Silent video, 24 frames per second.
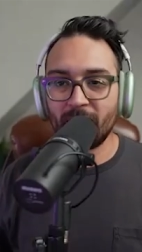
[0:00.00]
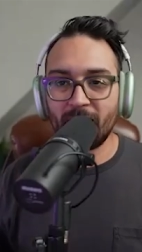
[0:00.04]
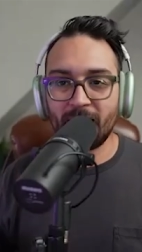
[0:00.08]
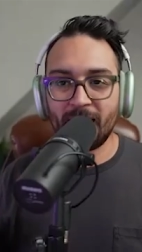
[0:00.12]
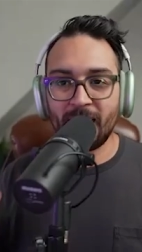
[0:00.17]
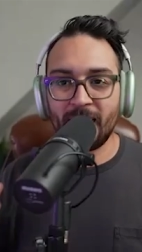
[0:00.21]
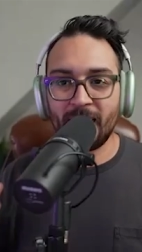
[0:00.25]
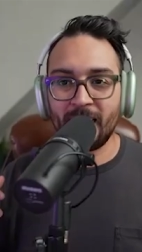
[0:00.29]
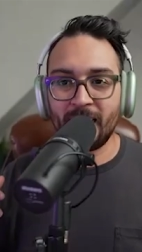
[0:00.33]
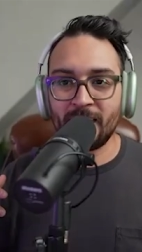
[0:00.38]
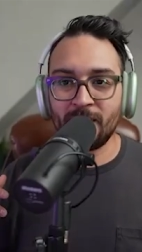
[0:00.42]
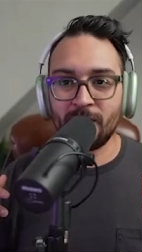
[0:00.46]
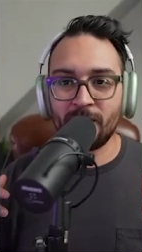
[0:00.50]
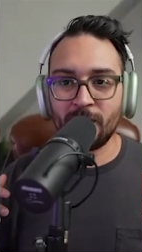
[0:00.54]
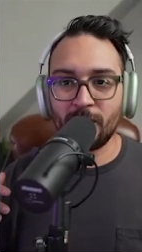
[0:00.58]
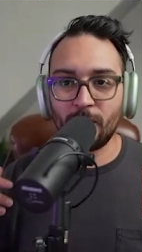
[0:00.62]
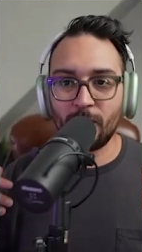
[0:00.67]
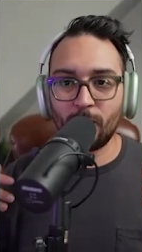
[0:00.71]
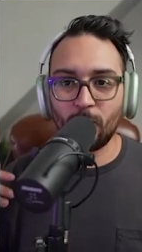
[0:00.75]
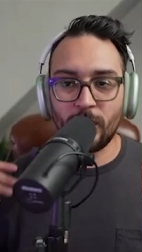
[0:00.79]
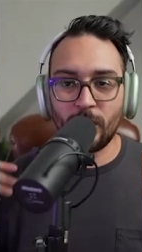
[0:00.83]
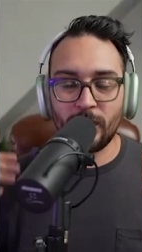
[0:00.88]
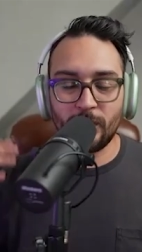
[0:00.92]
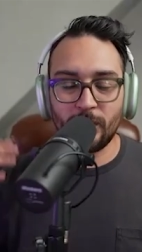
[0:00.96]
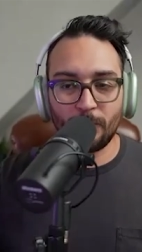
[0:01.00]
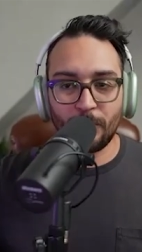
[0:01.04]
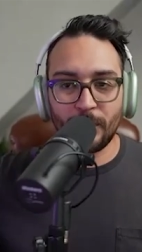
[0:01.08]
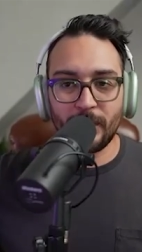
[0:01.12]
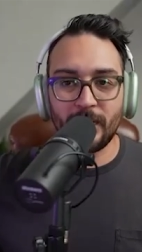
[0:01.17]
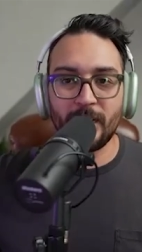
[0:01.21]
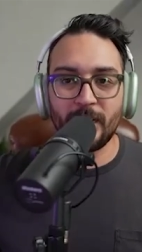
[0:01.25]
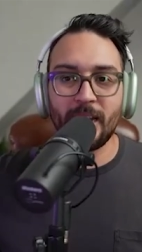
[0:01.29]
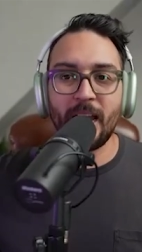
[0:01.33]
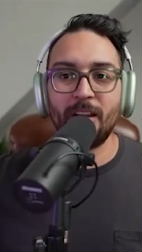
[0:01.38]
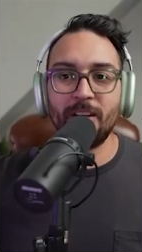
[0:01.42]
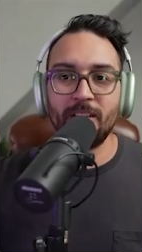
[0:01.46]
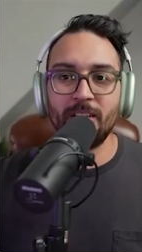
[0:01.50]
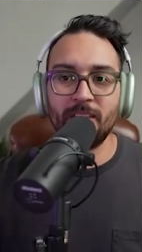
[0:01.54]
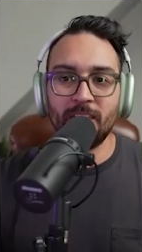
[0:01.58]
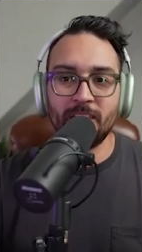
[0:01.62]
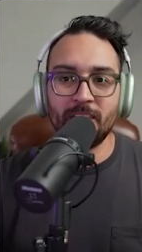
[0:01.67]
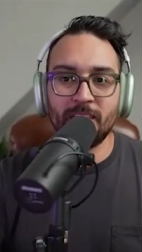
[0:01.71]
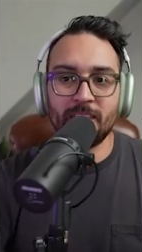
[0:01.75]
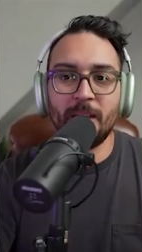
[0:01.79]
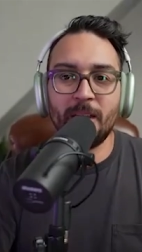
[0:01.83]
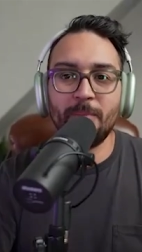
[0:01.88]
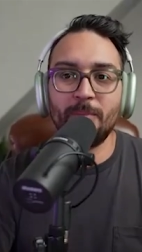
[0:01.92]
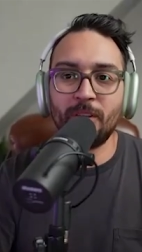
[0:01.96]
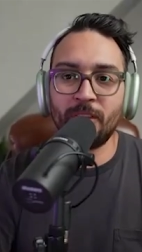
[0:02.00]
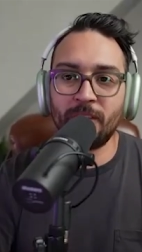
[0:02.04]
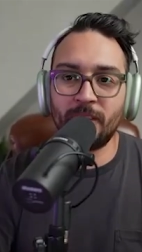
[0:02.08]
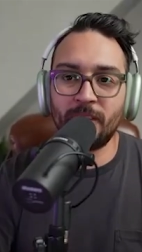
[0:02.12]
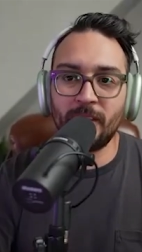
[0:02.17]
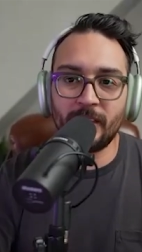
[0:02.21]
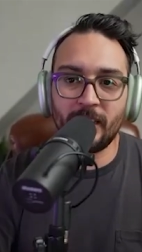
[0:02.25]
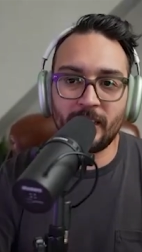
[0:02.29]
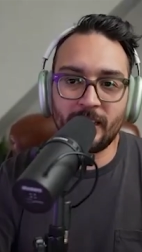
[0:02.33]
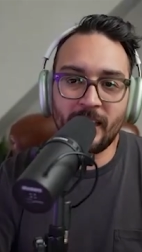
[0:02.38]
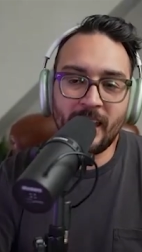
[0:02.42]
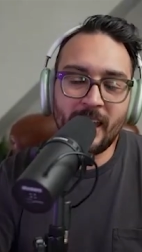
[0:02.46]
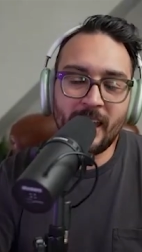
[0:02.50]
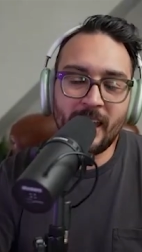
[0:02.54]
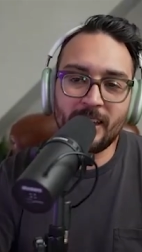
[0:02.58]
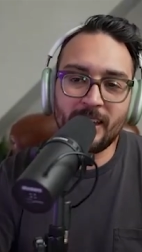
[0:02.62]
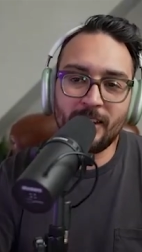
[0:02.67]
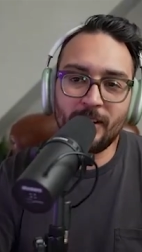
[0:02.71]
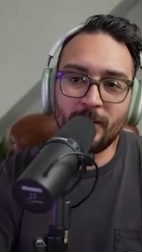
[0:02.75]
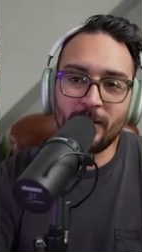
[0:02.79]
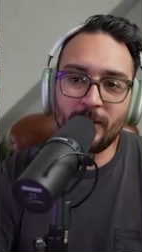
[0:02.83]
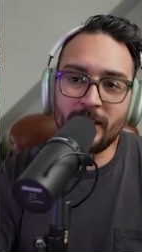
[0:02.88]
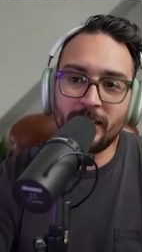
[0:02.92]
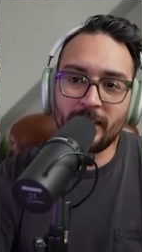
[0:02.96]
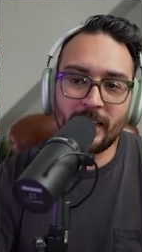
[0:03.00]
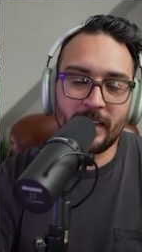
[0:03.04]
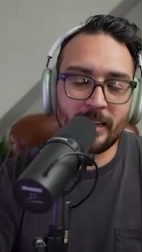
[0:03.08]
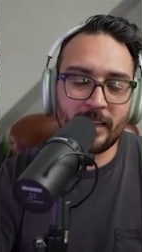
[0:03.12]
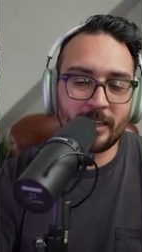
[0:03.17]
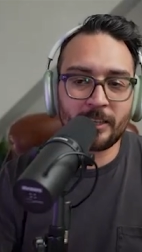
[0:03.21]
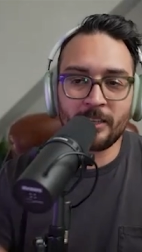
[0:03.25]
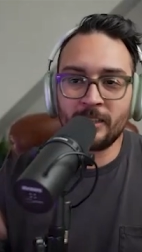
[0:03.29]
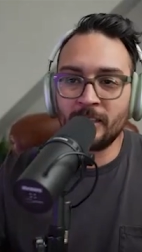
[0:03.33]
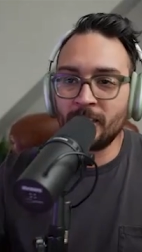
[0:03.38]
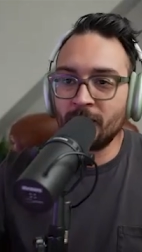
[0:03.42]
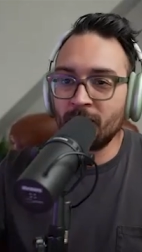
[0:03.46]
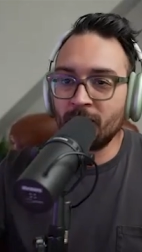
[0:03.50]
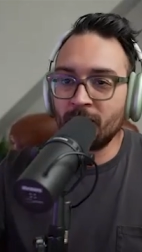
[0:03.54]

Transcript: And we put it out in December thinking, hey, you know what? Like